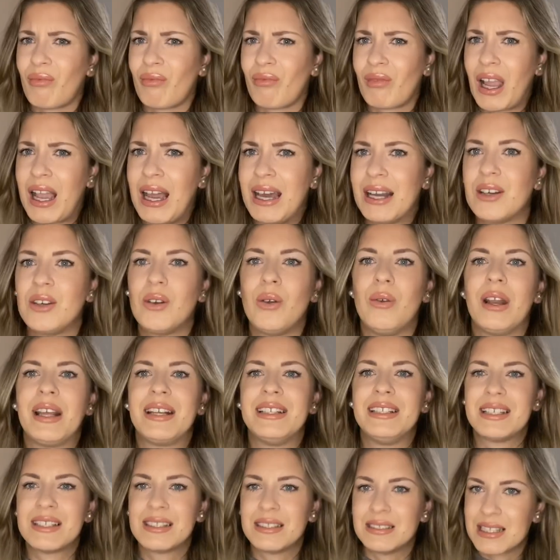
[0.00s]
I don't know, like
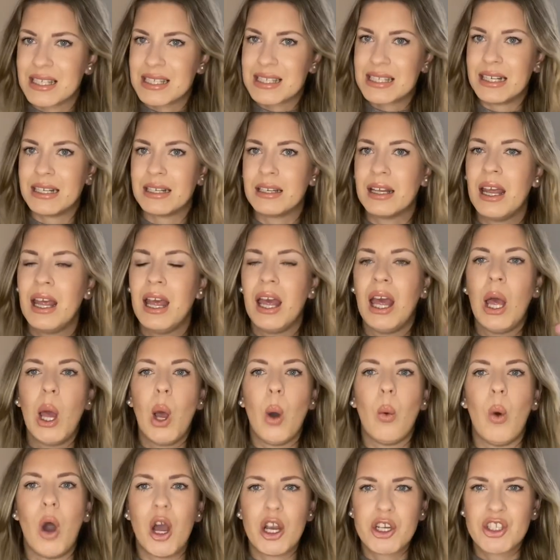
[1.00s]
doesn't
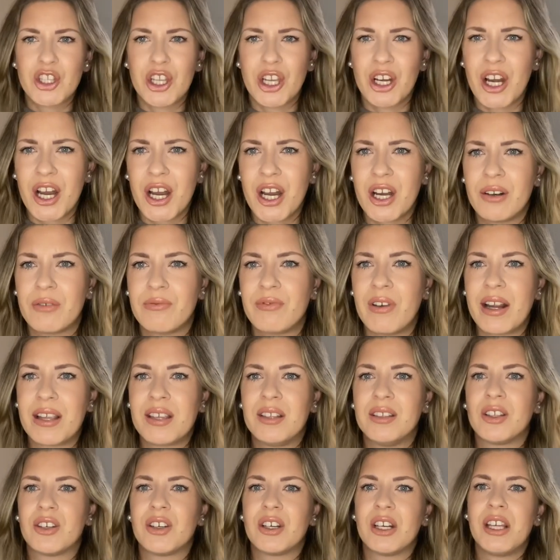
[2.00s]
wash their hair
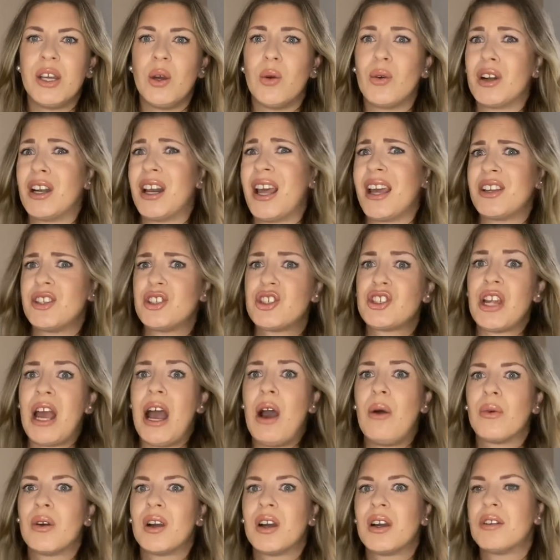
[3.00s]
regularly or like
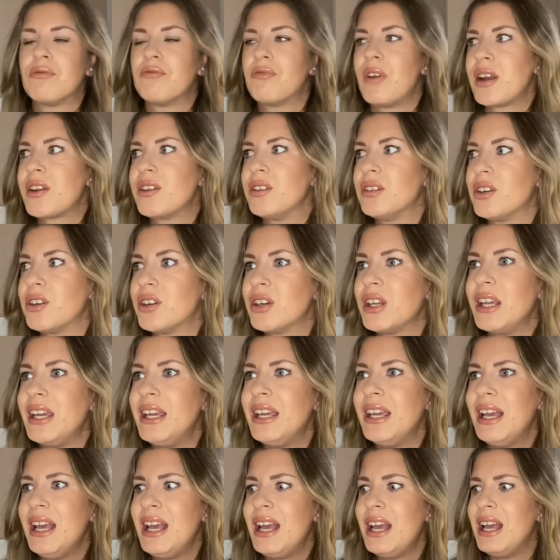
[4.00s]
shower
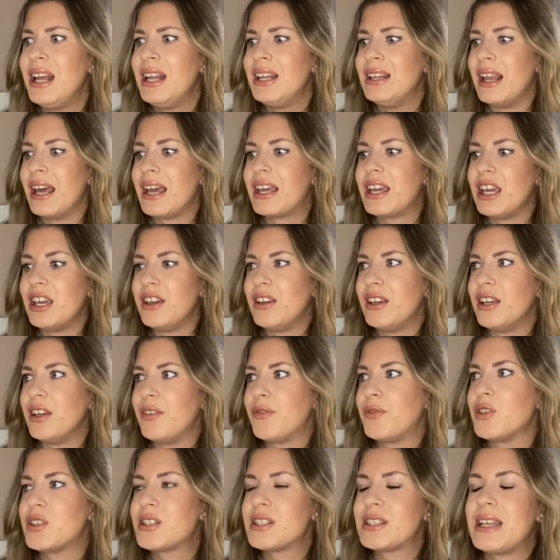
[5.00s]
regularly, like
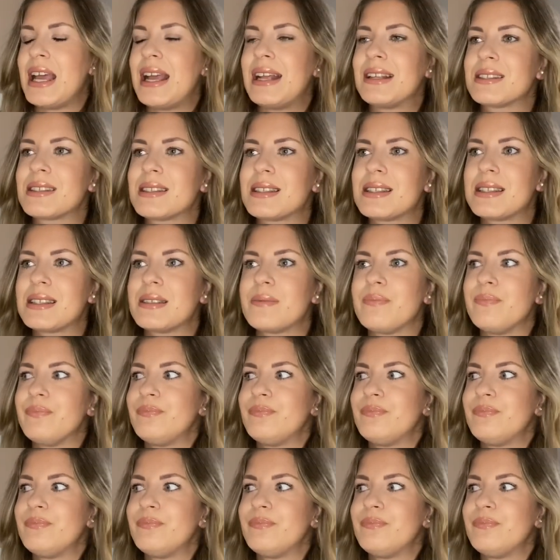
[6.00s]
if you sense